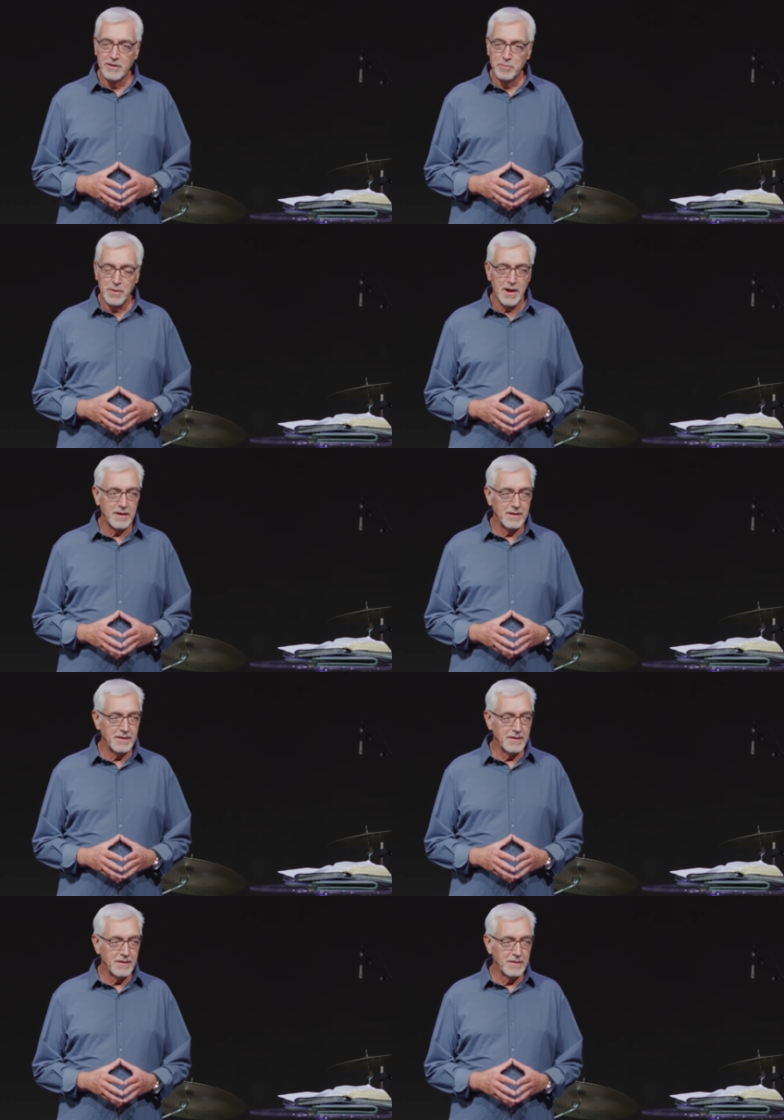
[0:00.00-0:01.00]
But
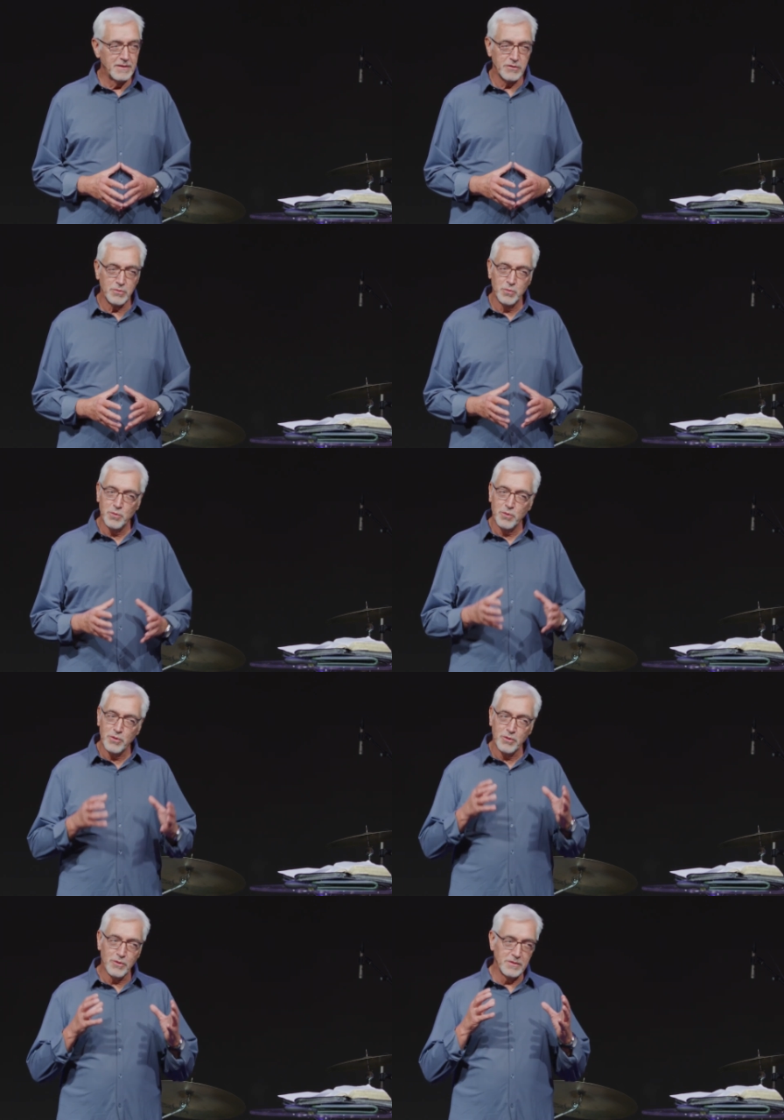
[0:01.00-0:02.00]
this
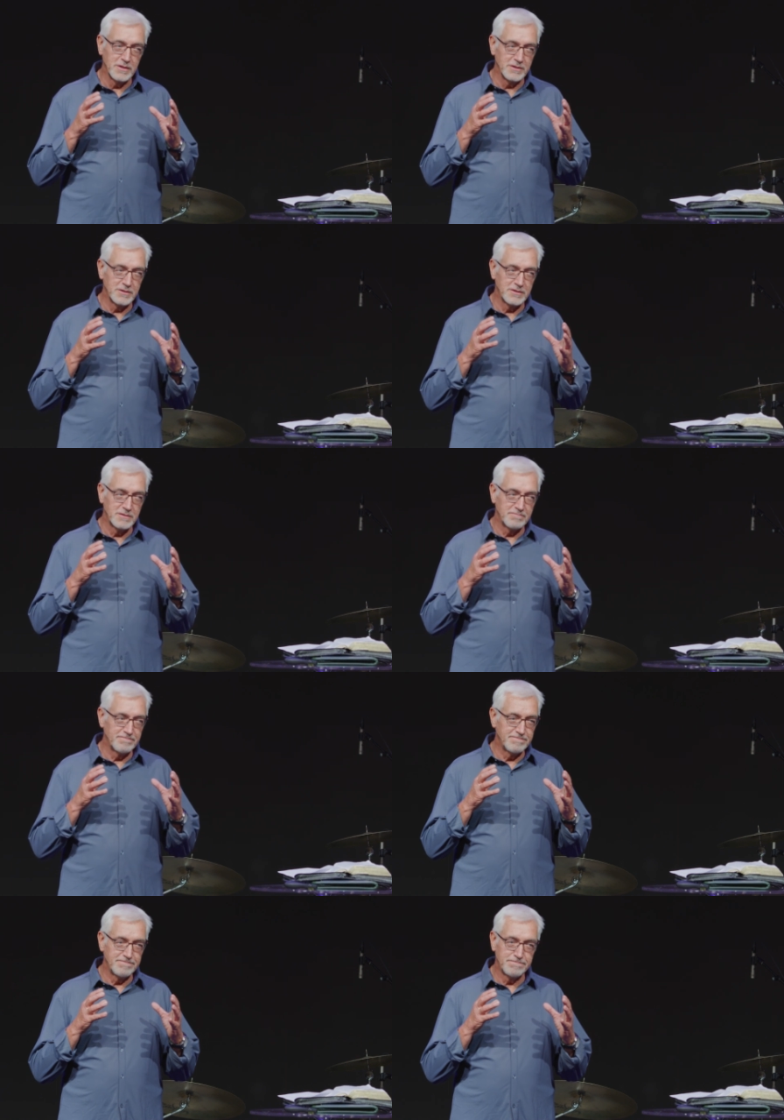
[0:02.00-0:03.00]
world is
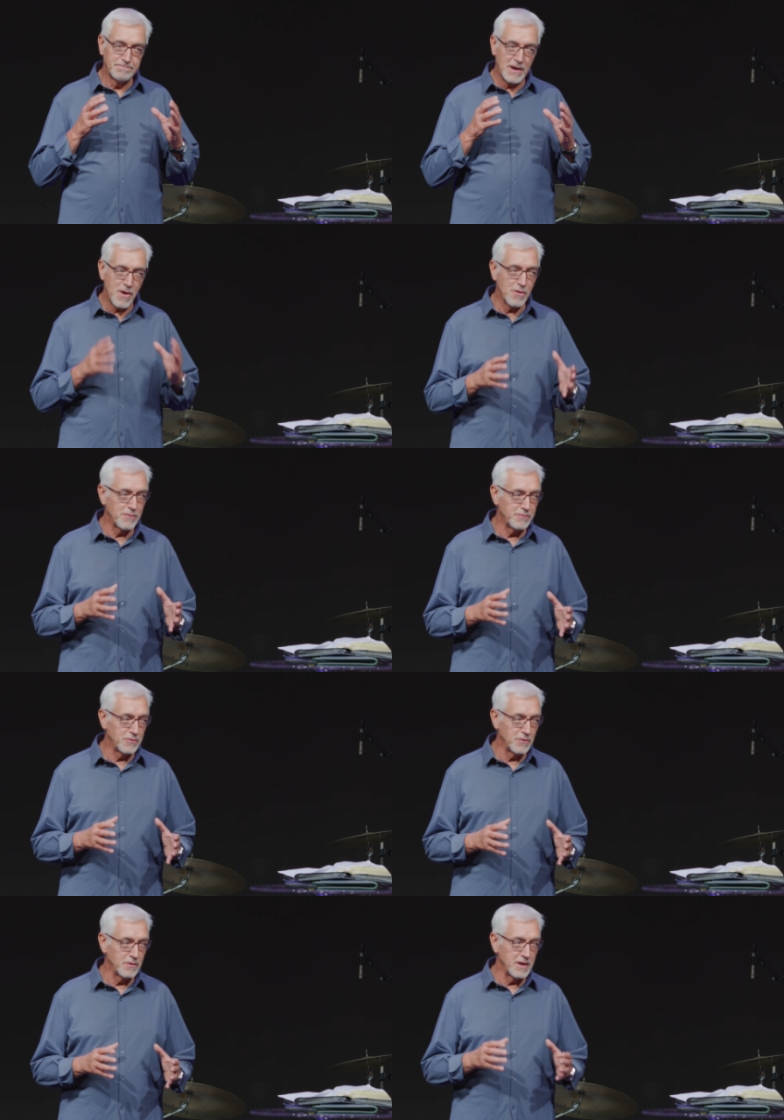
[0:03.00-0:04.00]

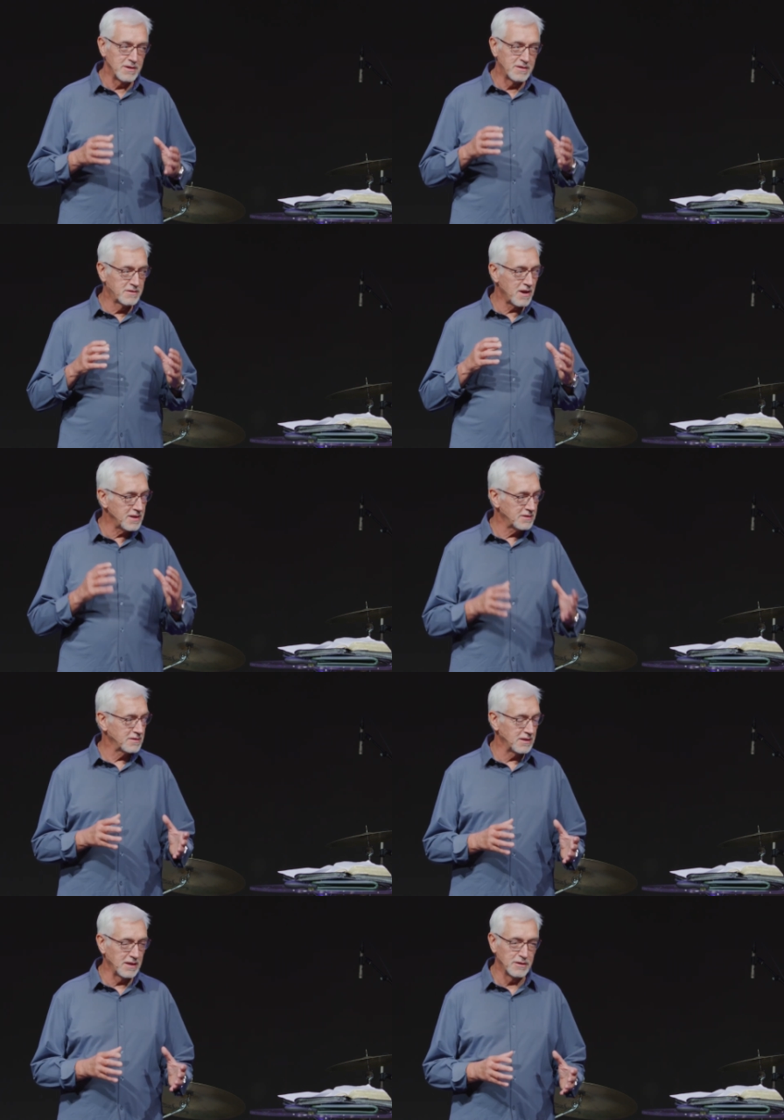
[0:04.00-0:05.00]
powerful and
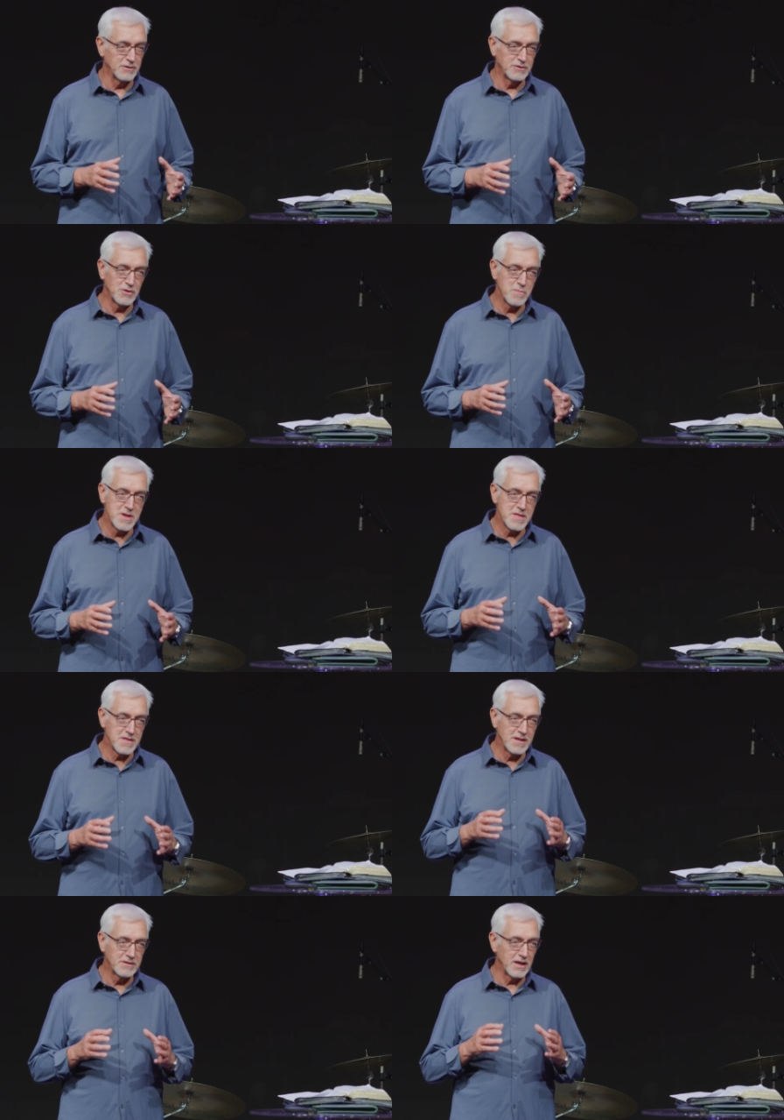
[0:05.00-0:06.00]
enticing, and there's so many
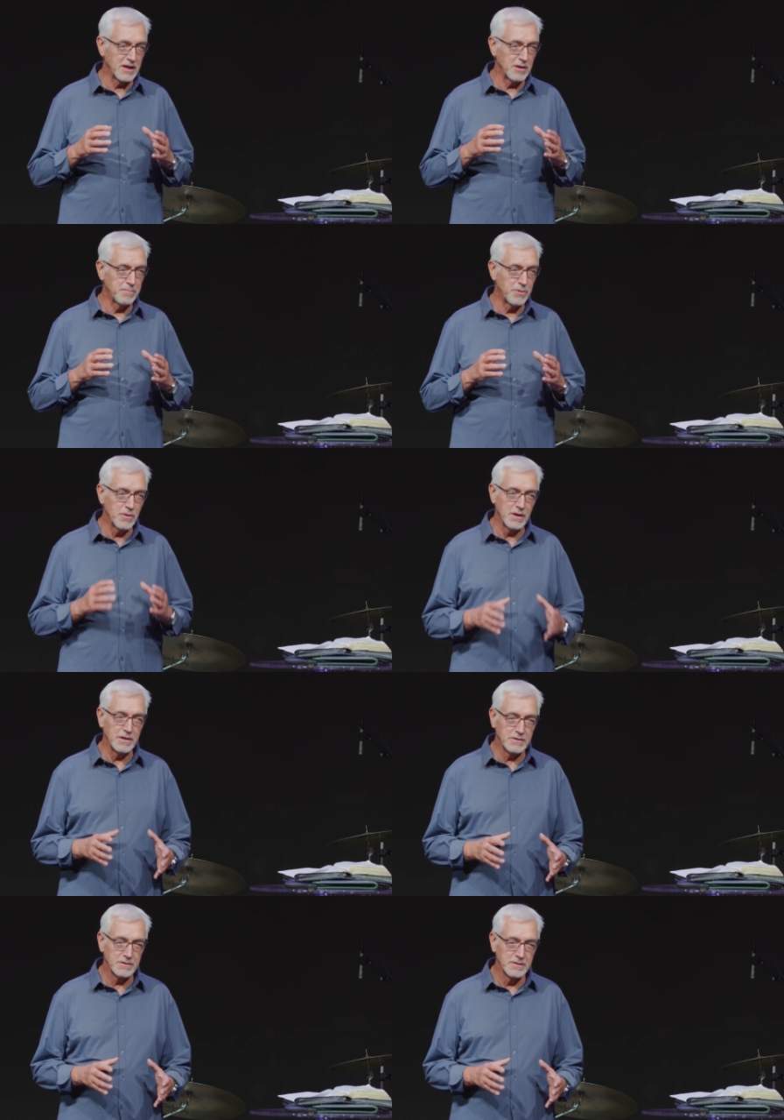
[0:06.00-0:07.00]
things that can pull
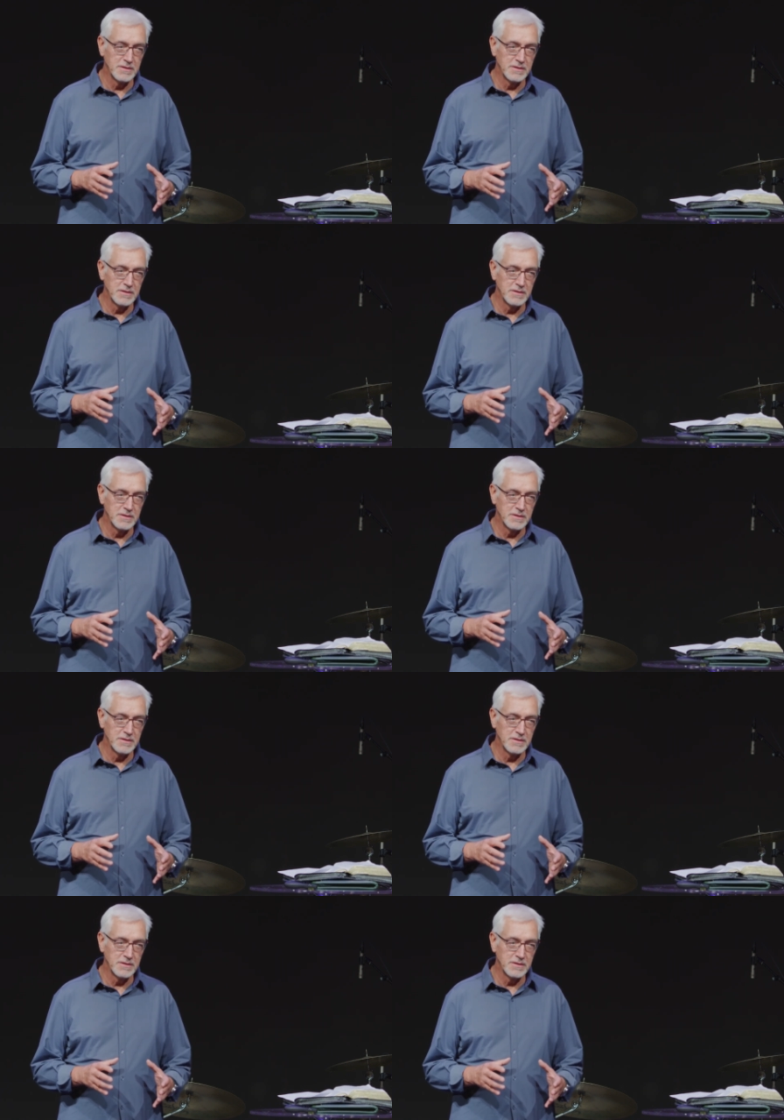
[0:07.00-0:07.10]
us.